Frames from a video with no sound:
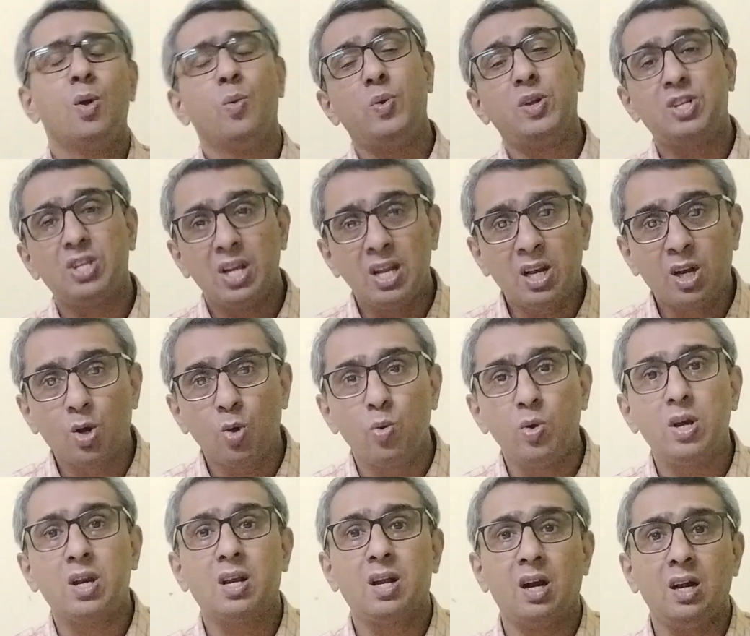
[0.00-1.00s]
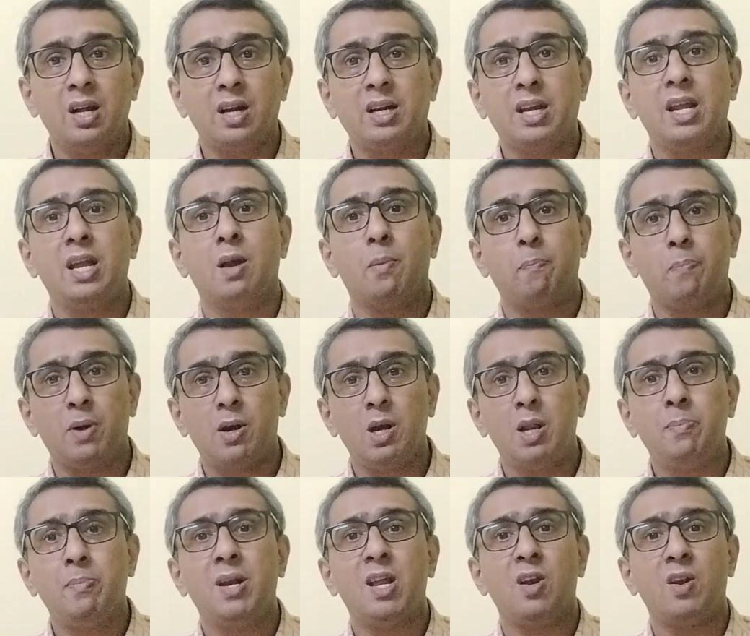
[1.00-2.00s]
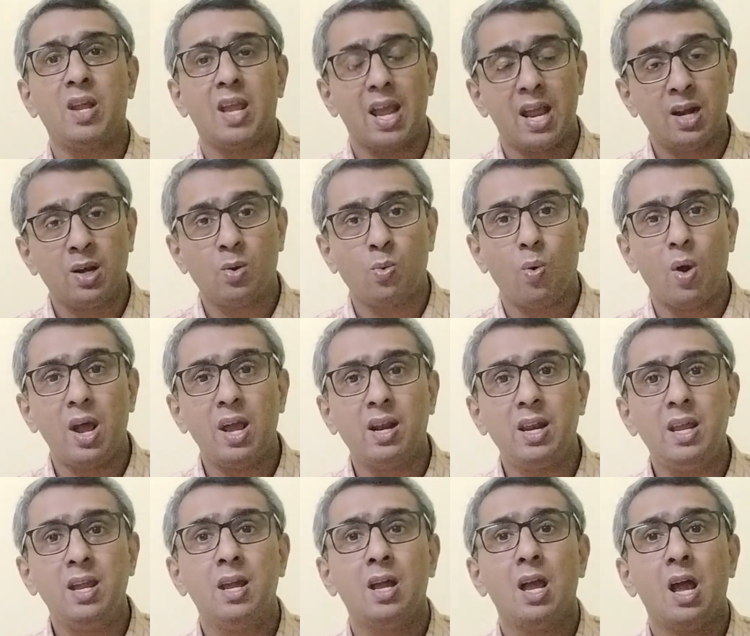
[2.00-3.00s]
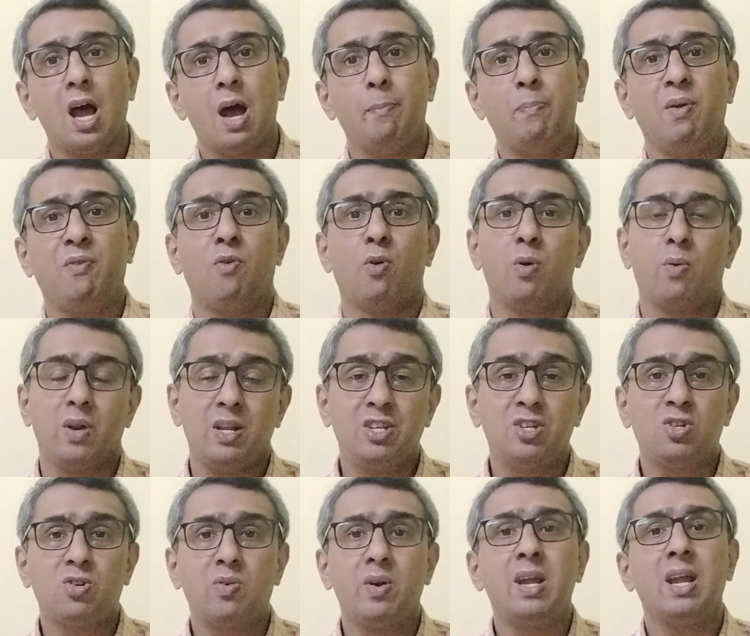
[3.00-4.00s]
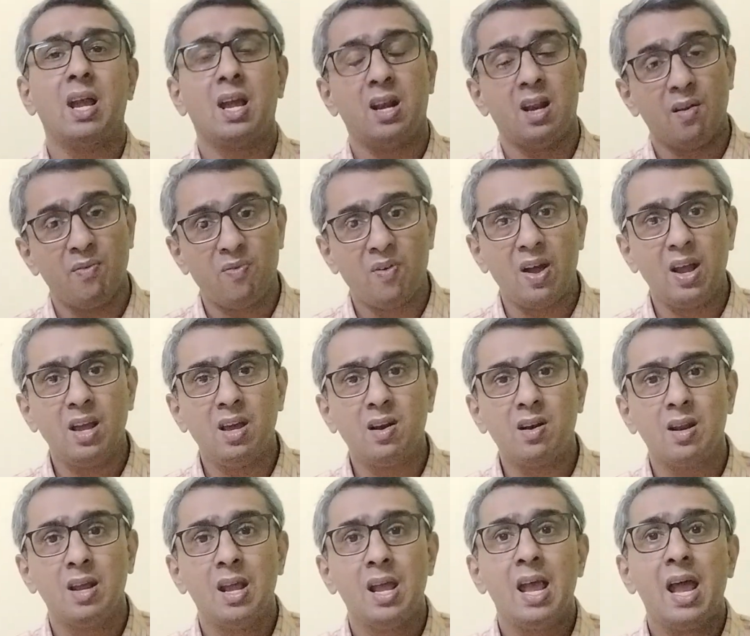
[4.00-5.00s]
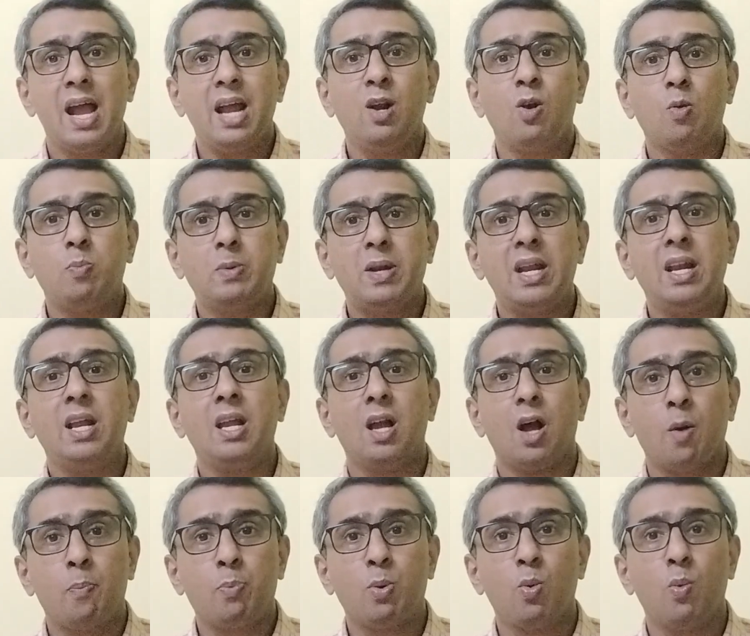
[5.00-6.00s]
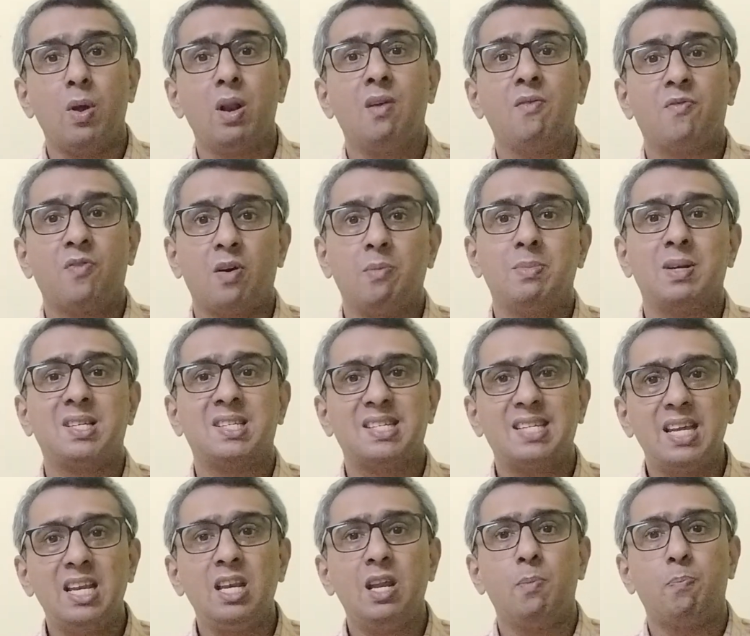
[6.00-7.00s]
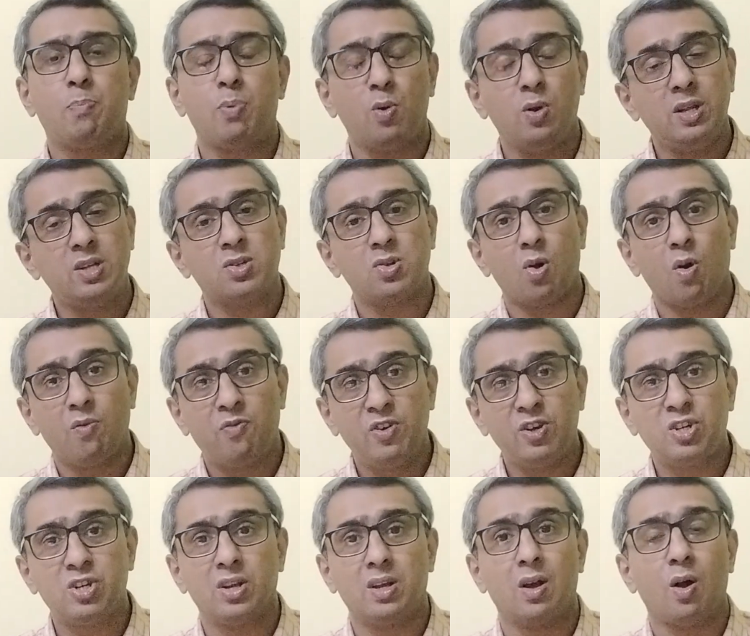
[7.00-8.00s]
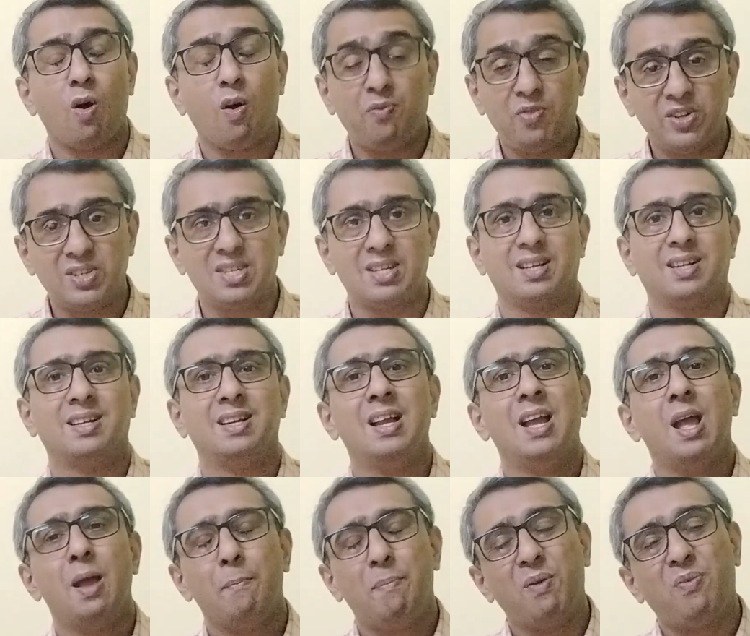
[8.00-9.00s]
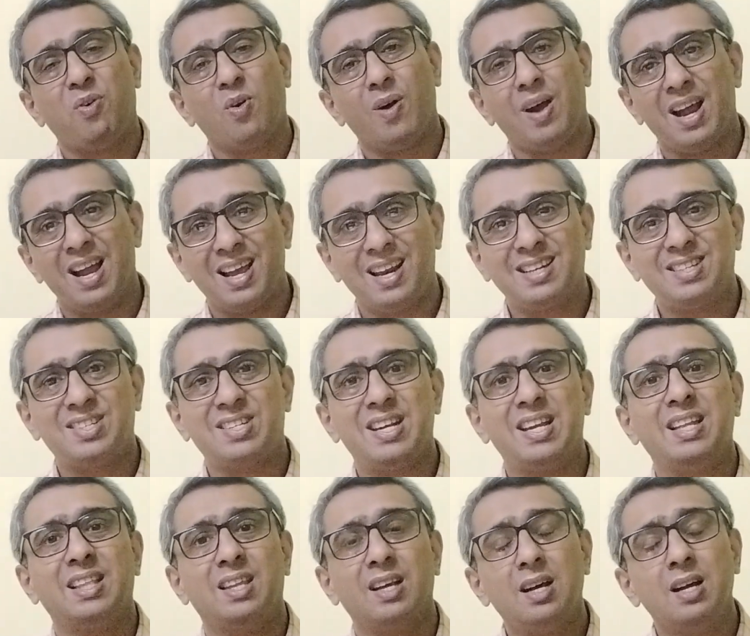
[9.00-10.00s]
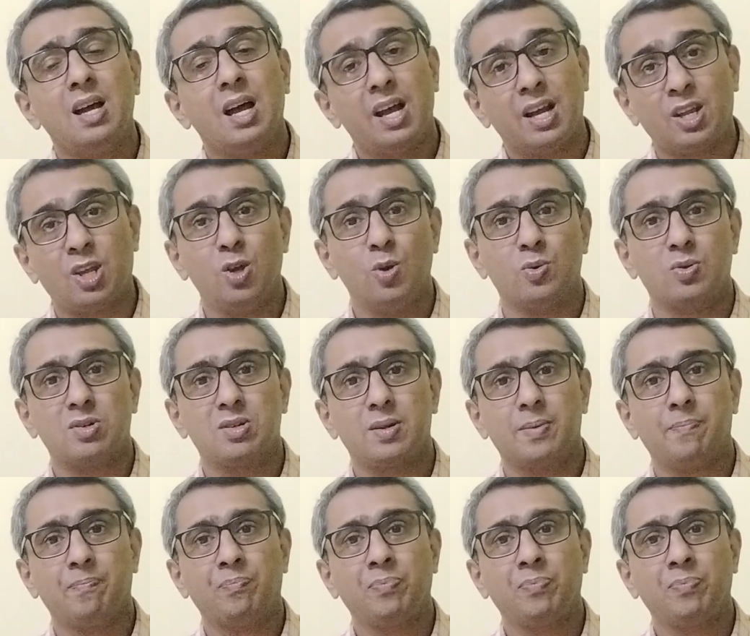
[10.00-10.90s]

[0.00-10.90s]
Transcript: which included conducting a preliminary inquiry before registering an FIR and obtaining approval from a senior police officer before arresting the accused.